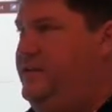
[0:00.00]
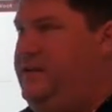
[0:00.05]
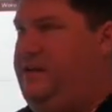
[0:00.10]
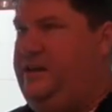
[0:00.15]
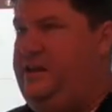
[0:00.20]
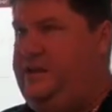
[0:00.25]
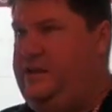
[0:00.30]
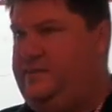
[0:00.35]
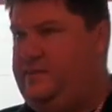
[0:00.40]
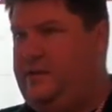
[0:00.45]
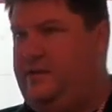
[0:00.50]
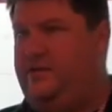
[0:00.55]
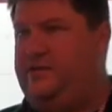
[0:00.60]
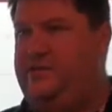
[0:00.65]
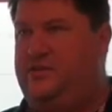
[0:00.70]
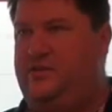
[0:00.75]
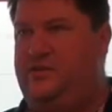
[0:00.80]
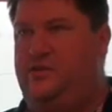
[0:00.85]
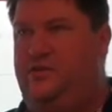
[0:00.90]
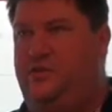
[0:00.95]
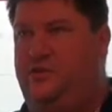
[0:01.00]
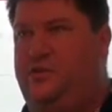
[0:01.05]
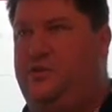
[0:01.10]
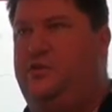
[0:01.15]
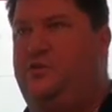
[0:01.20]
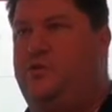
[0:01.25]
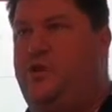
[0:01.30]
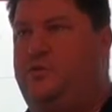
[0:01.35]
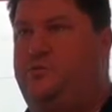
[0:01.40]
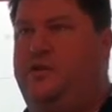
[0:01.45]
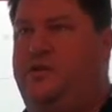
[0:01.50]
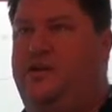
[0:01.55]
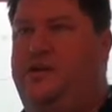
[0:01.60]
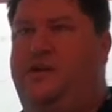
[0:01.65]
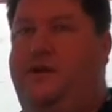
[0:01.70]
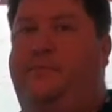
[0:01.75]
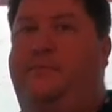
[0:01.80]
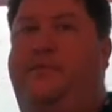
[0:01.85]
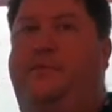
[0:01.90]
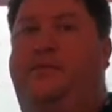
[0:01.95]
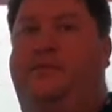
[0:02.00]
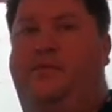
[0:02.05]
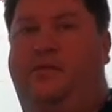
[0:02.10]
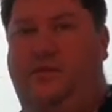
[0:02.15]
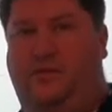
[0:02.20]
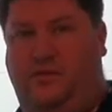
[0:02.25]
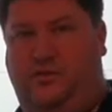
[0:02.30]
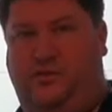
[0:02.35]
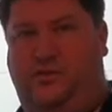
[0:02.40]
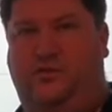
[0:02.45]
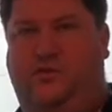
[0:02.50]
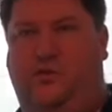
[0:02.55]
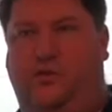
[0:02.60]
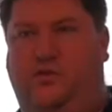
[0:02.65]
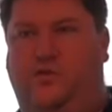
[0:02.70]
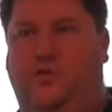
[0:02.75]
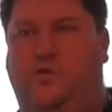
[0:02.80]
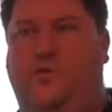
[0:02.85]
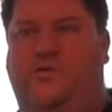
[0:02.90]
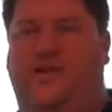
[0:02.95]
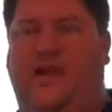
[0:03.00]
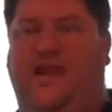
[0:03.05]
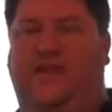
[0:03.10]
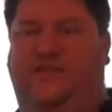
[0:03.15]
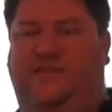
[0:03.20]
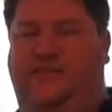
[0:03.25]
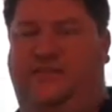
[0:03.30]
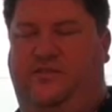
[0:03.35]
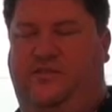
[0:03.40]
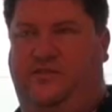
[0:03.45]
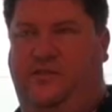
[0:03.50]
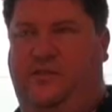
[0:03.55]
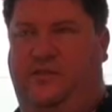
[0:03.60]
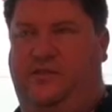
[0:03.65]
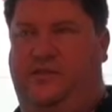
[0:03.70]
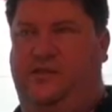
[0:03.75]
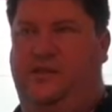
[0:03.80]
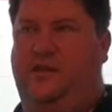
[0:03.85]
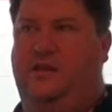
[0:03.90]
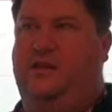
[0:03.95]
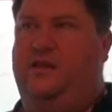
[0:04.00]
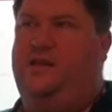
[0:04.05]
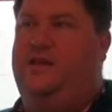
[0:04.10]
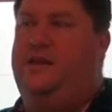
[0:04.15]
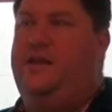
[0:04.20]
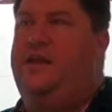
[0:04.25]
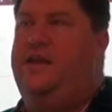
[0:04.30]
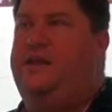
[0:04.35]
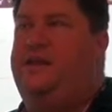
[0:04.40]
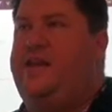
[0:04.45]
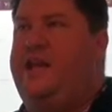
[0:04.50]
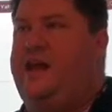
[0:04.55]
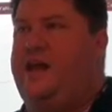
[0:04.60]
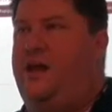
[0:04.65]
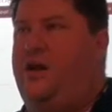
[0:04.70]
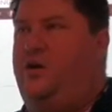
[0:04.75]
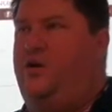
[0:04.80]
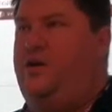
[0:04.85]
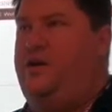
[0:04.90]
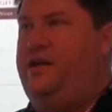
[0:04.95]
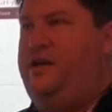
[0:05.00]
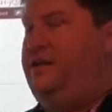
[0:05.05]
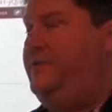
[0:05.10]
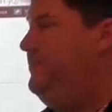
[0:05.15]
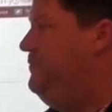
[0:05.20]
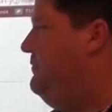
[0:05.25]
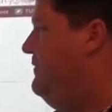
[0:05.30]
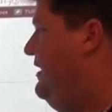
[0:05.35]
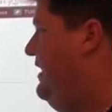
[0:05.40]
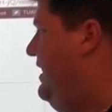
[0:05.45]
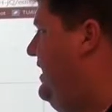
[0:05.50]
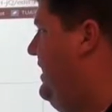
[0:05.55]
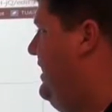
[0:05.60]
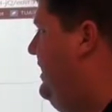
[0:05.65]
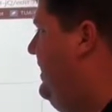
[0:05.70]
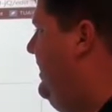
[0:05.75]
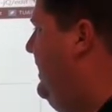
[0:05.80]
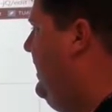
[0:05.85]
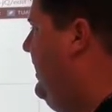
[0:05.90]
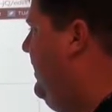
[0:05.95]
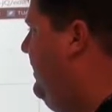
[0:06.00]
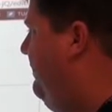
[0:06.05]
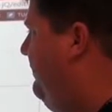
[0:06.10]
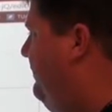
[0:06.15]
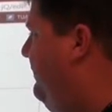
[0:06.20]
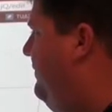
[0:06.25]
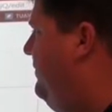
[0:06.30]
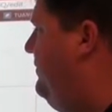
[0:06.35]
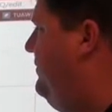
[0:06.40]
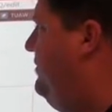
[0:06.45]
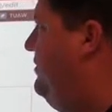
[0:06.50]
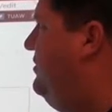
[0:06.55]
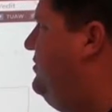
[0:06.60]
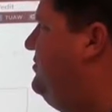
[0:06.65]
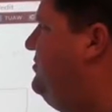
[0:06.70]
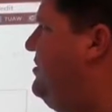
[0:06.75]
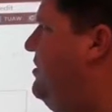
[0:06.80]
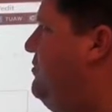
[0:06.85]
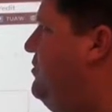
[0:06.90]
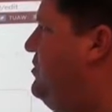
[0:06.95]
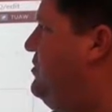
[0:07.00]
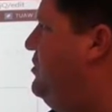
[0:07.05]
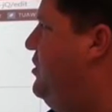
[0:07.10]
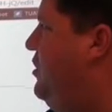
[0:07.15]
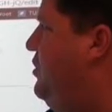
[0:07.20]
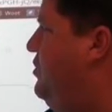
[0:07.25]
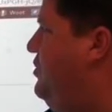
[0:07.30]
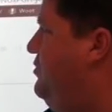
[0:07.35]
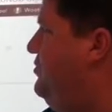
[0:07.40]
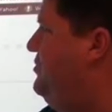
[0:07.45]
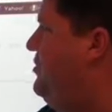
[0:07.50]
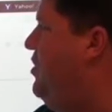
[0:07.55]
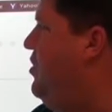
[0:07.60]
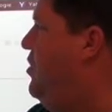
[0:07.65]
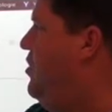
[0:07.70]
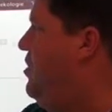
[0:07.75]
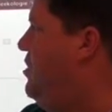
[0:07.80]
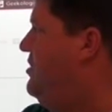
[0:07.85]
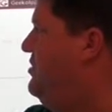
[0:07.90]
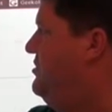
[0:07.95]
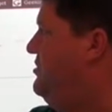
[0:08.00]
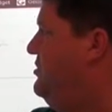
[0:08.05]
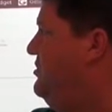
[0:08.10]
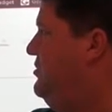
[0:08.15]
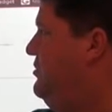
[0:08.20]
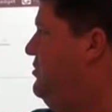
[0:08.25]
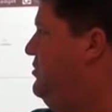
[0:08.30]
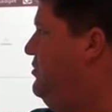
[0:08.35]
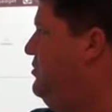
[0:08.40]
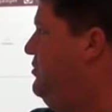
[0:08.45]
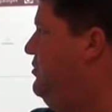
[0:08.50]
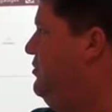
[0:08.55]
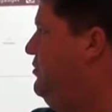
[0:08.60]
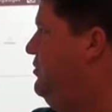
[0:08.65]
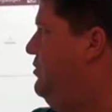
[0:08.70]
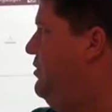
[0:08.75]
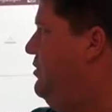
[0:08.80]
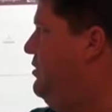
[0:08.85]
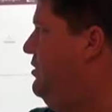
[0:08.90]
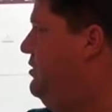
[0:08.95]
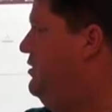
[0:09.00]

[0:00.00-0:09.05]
and email it to you and you open it up, you have access to it. Now, if someone goes on to